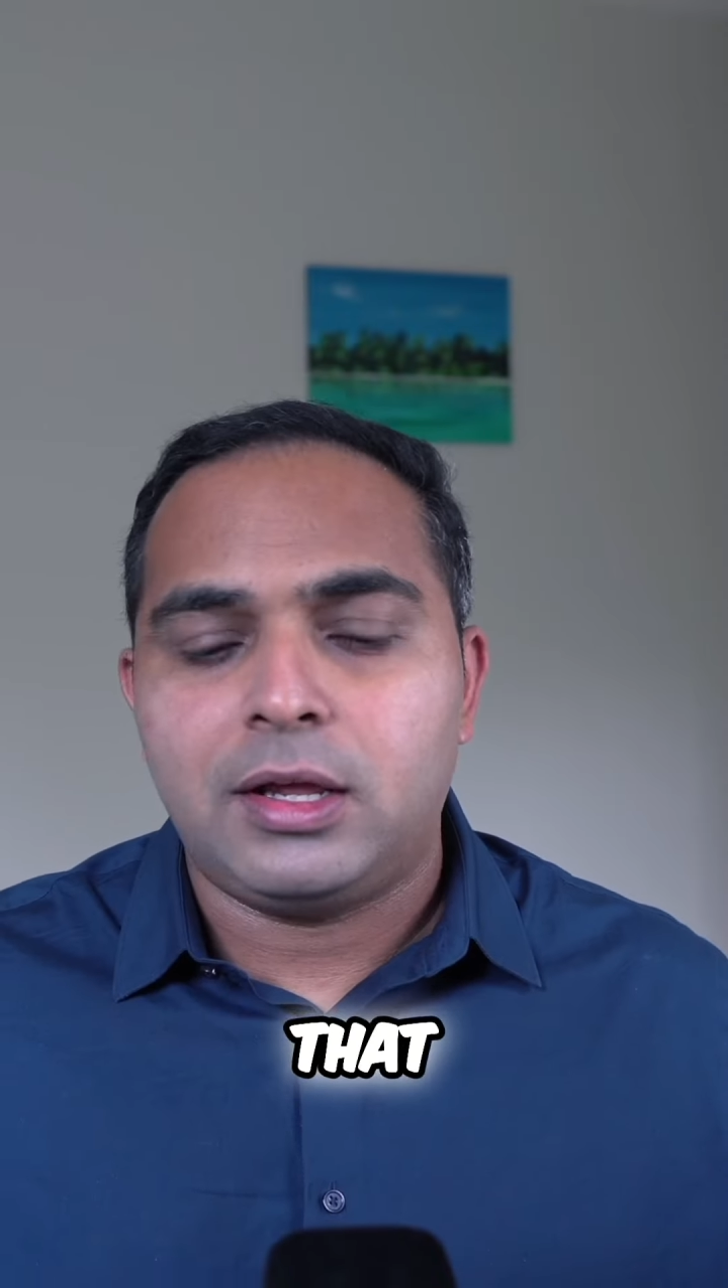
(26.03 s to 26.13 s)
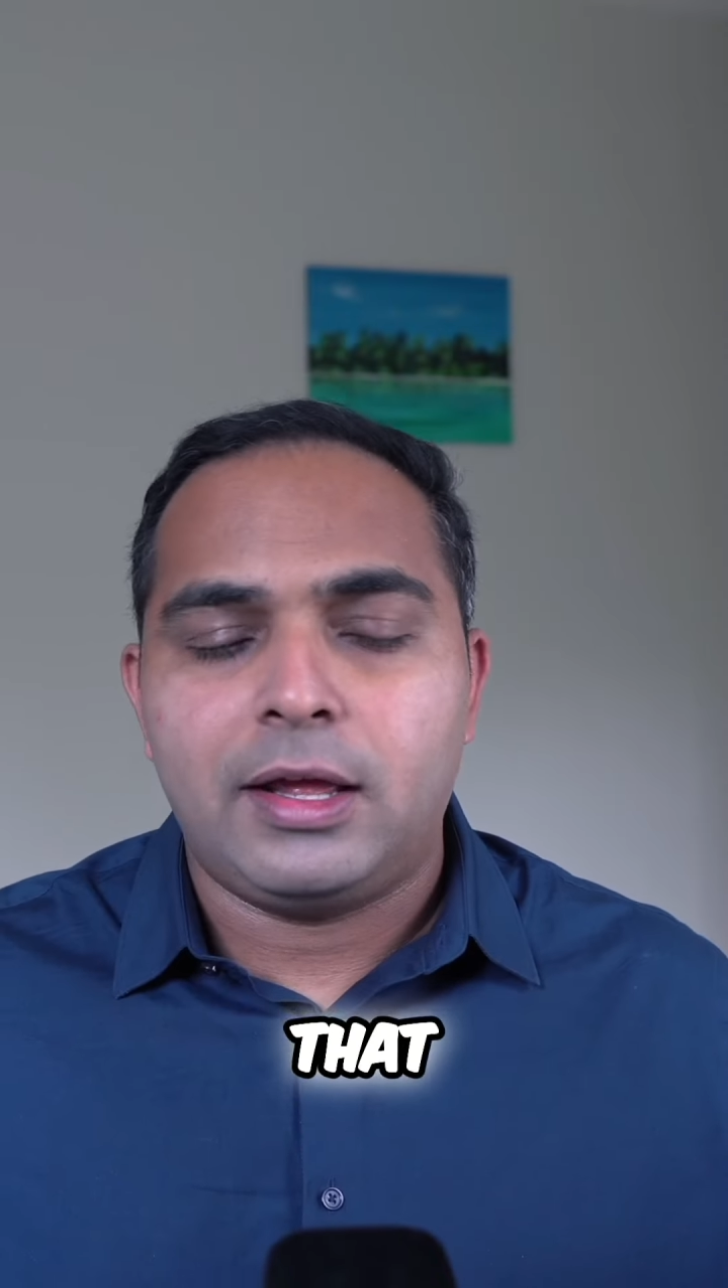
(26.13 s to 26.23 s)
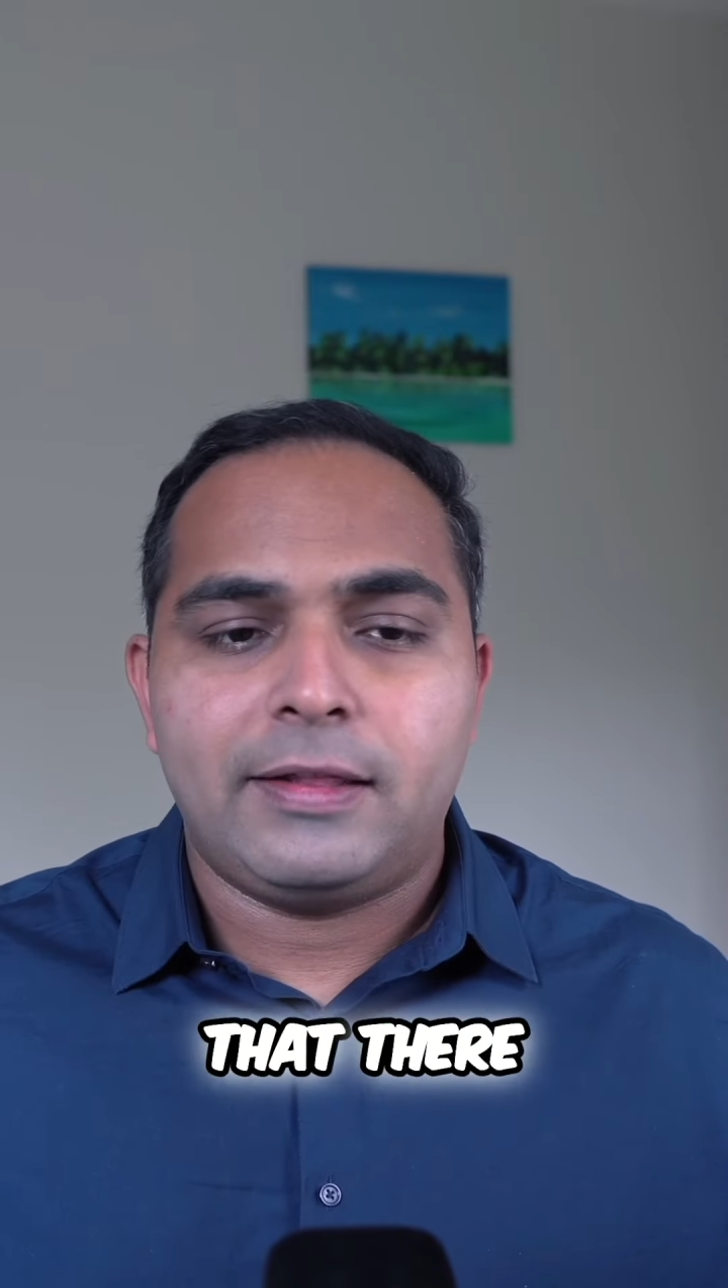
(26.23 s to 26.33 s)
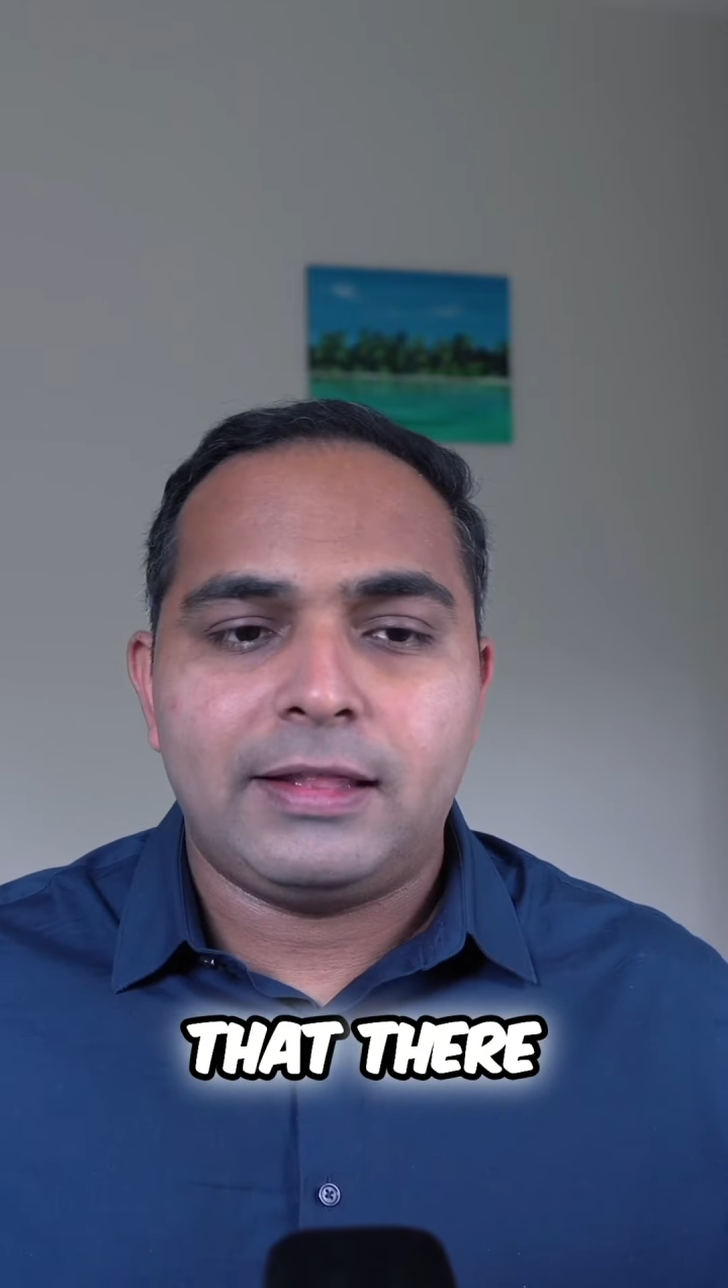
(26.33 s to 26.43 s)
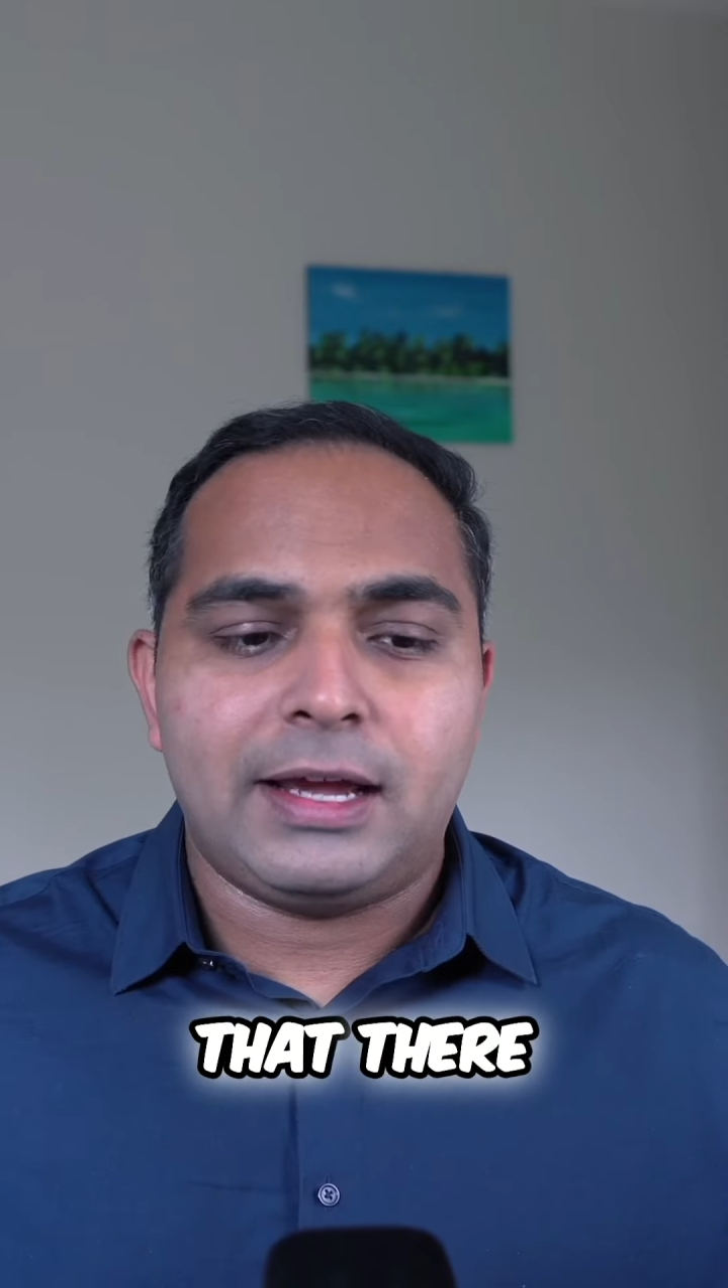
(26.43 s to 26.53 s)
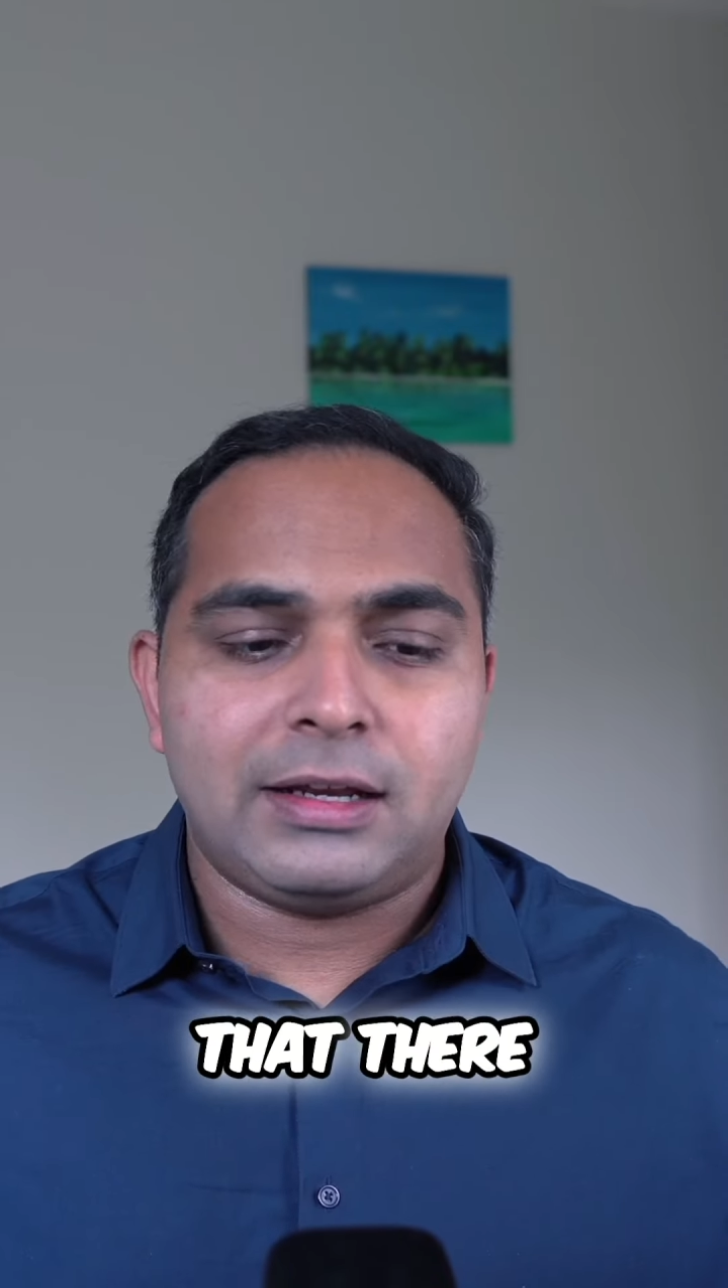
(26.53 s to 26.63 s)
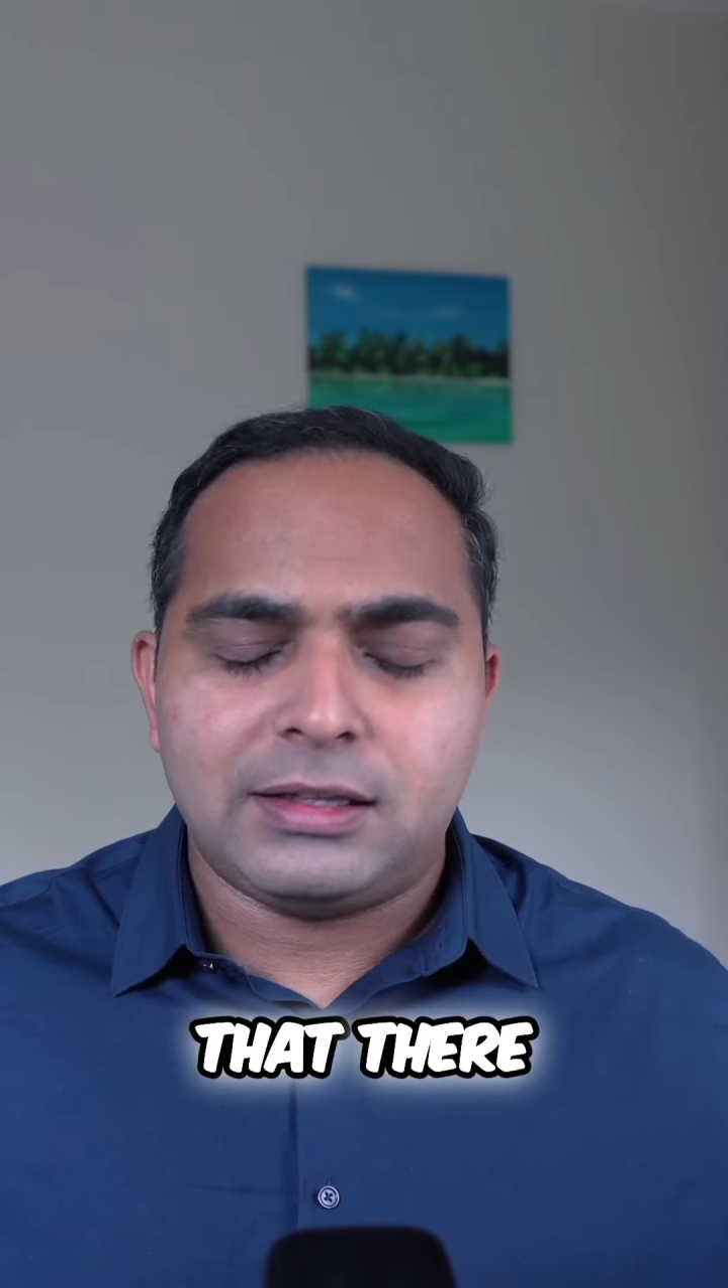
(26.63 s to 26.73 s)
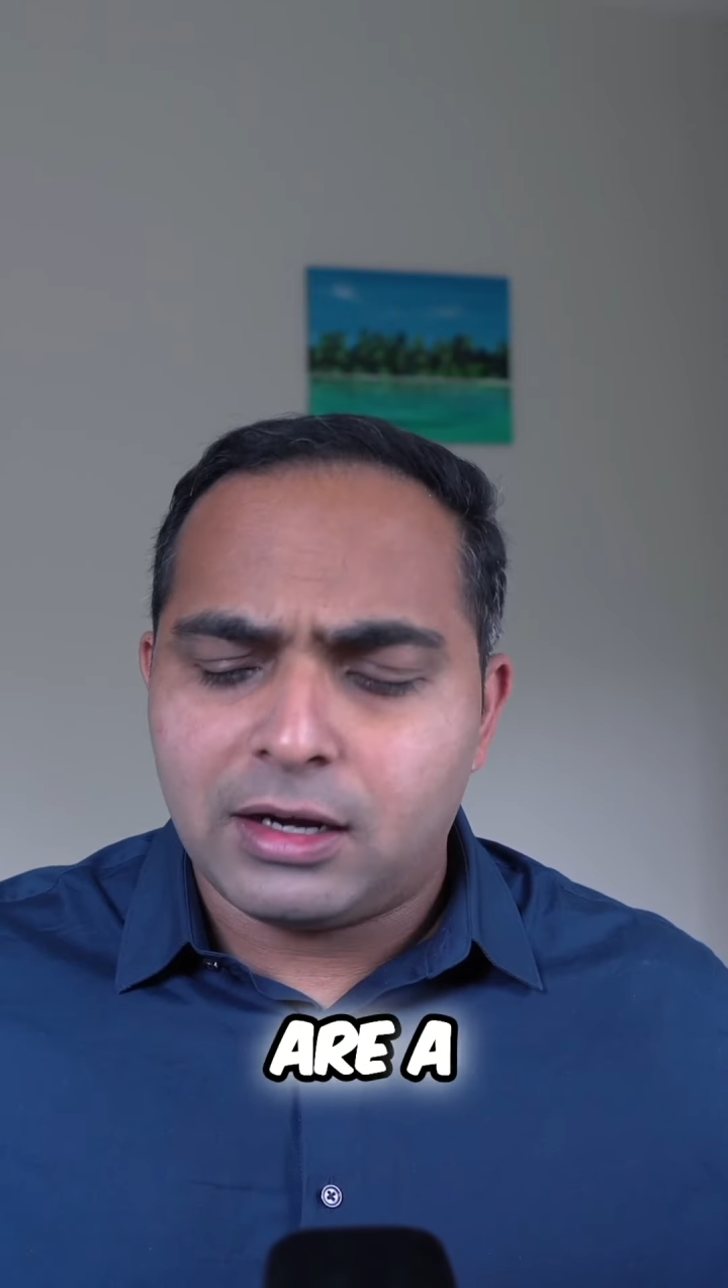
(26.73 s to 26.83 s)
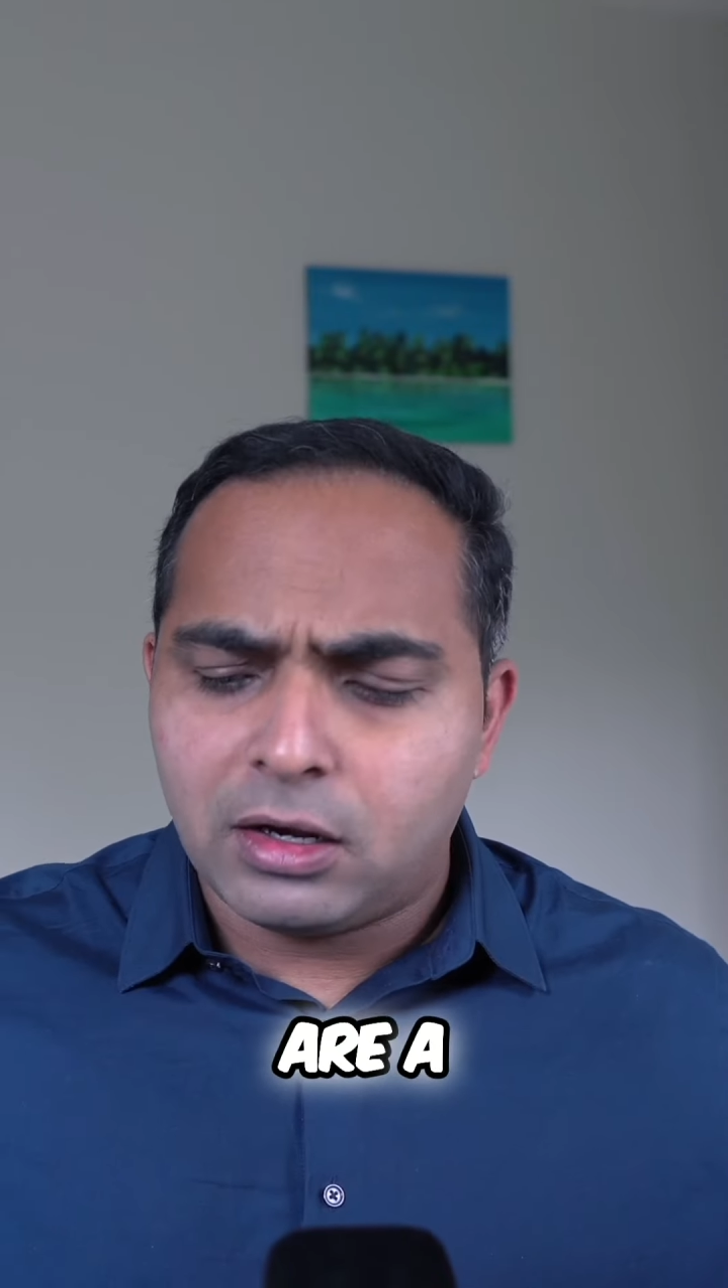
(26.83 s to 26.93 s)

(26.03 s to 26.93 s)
that there are a